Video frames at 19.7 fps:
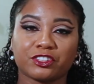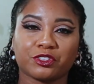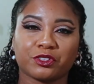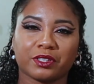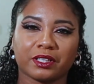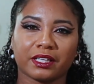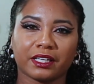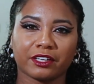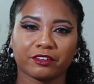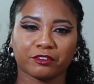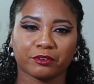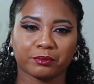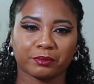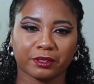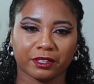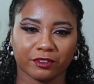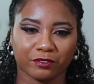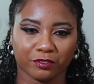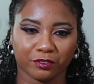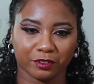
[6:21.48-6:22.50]
you can get from
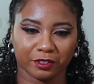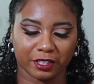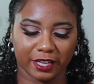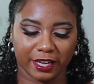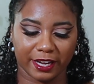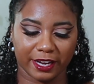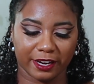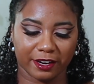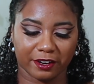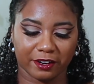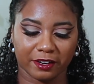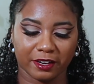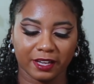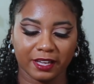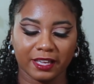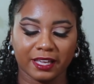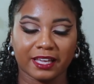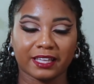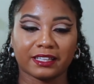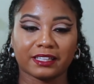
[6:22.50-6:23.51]
there for the hair,
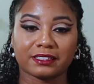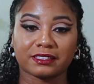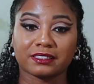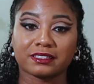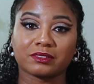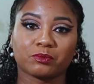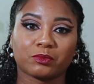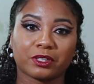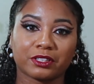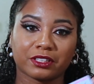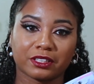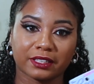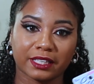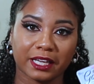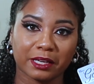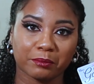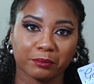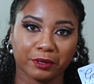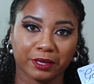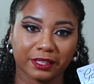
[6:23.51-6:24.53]
and this is one of the
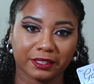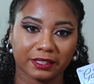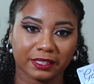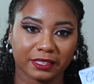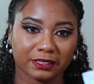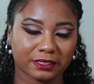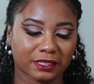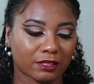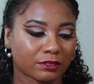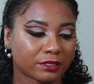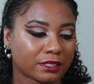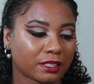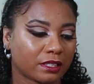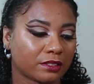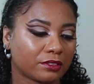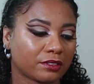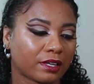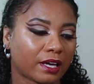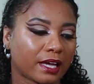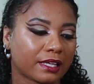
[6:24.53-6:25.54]
name brand things I was
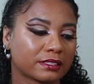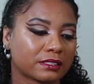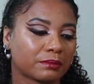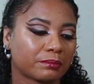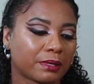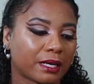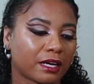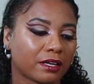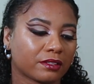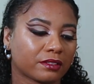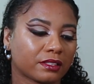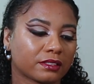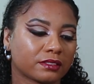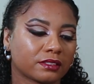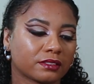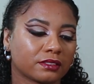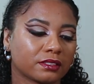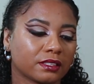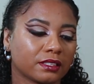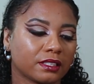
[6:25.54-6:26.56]
telling you guys about. This
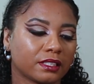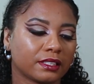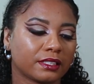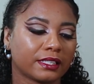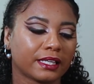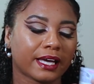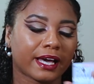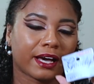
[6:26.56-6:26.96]
is the Goody